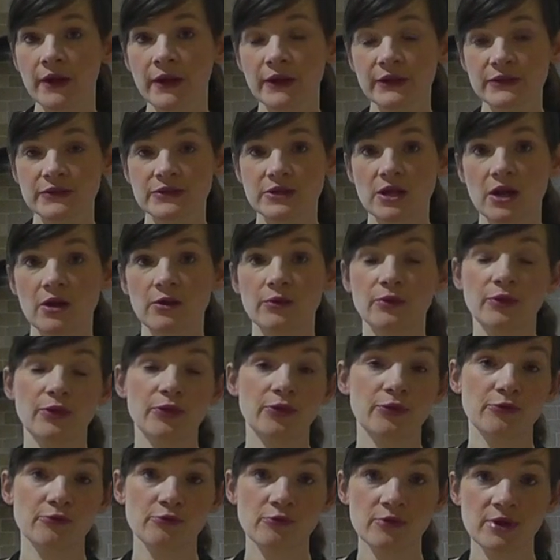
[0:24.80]
So
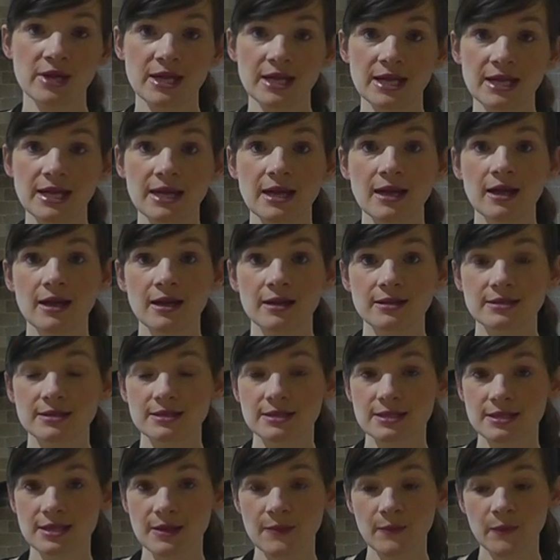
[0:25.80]
3
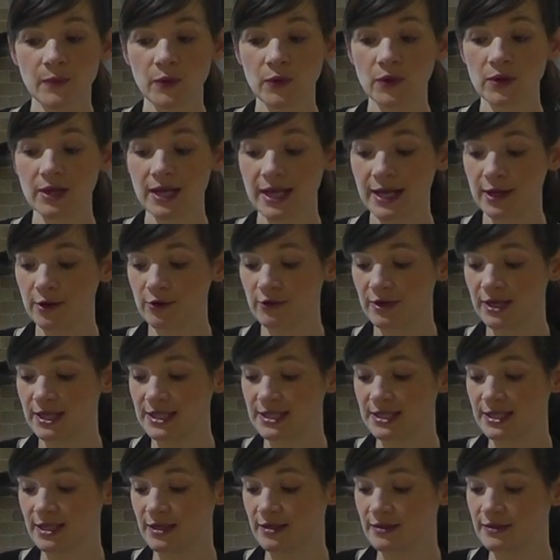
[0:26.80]
simple
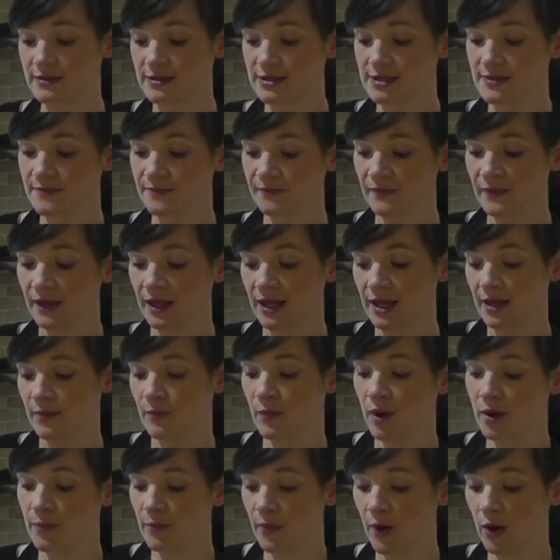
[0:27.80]
ingredients.
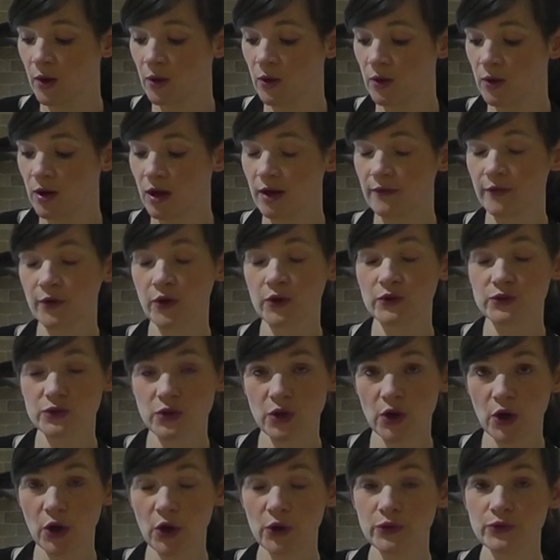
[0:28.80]
In my bowl I've got
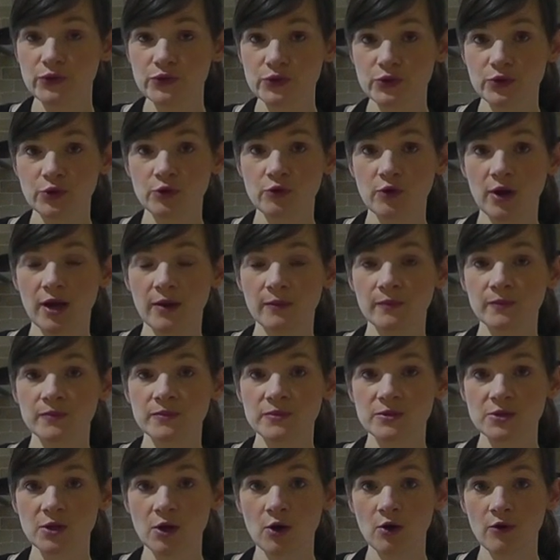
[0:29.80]
100
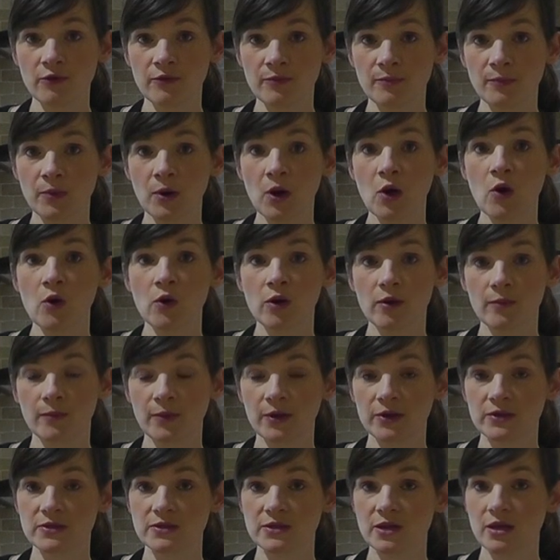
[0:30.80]
grams of block
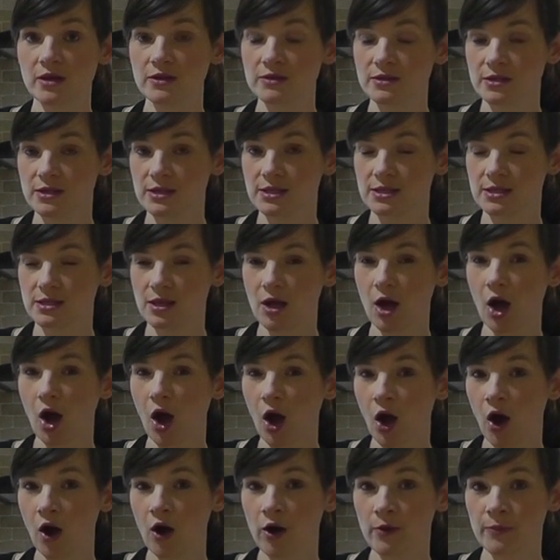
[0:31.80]
butter, so this is the
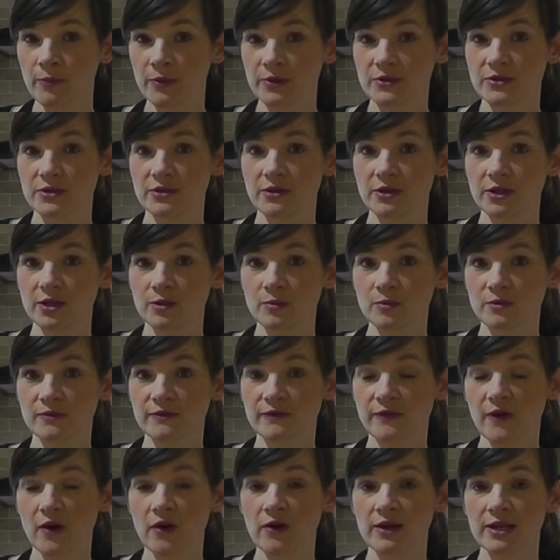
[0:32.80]
hard butter that you would
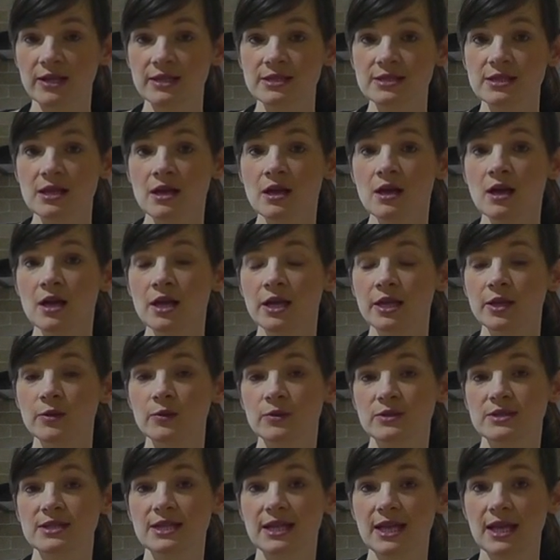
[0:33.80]
find. You
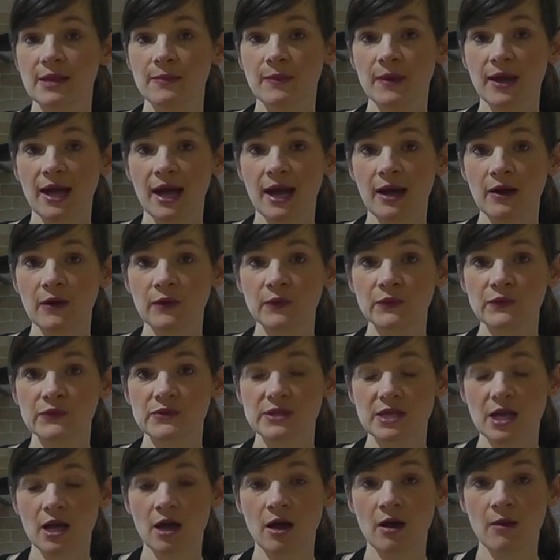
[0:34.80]
want to keep it
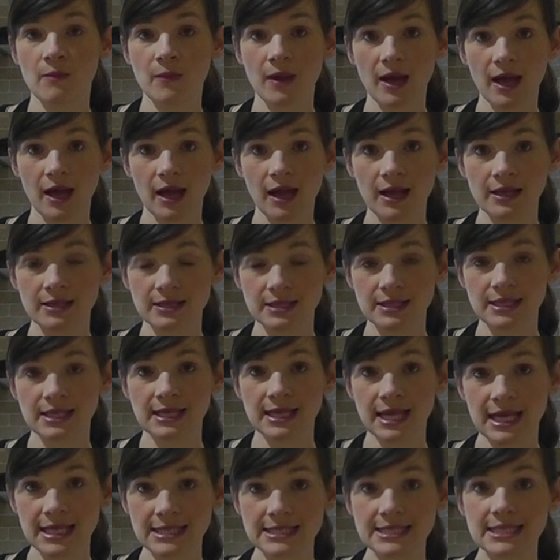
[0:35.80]
out
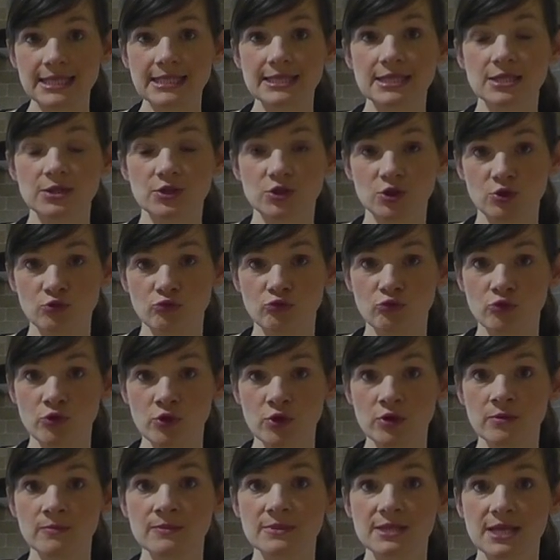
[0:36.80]
and get it to
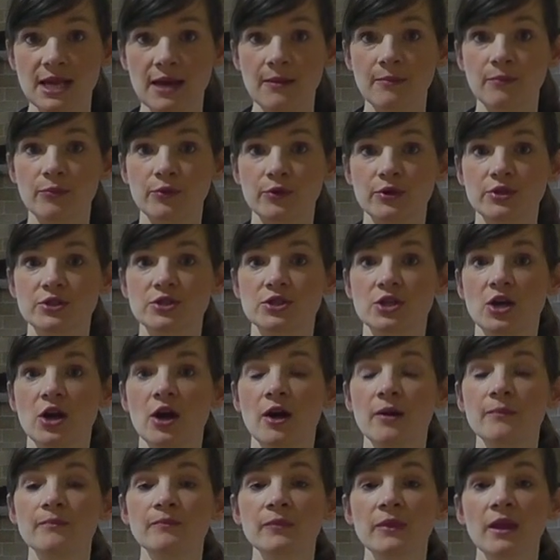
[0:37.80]
room
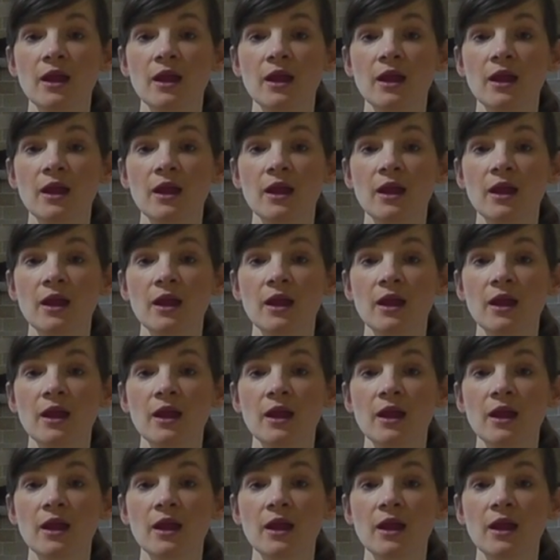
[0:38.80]
temperature